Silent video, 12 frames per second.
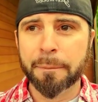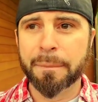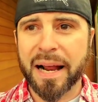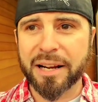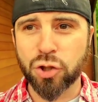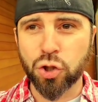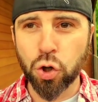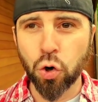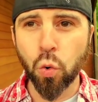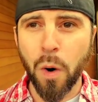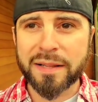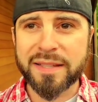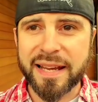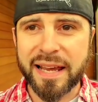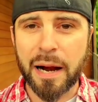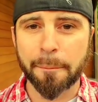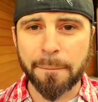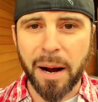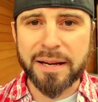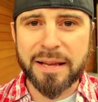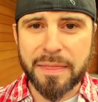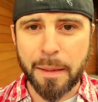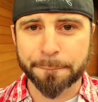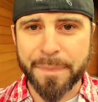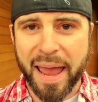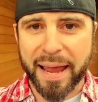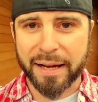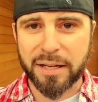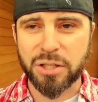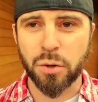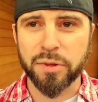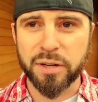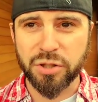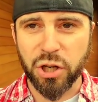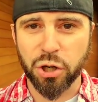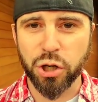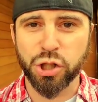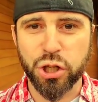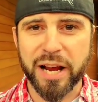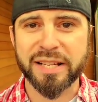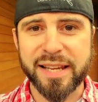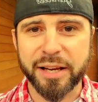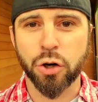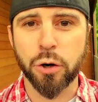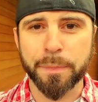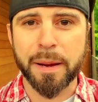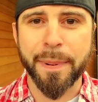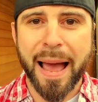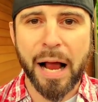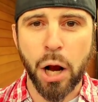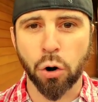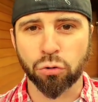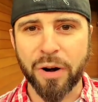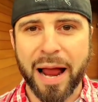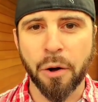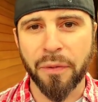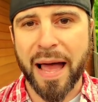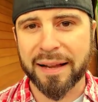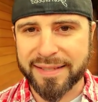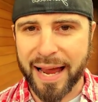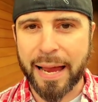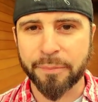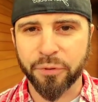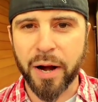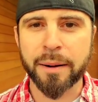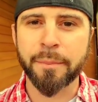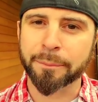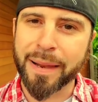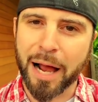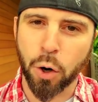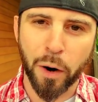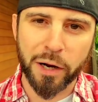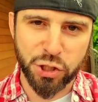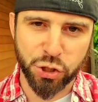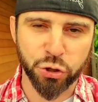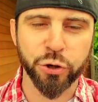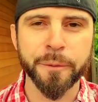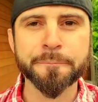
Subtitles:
But I do want to hit up Money in the Bank, so there's a good chance I could be back around that time frame. I'm not quite sure.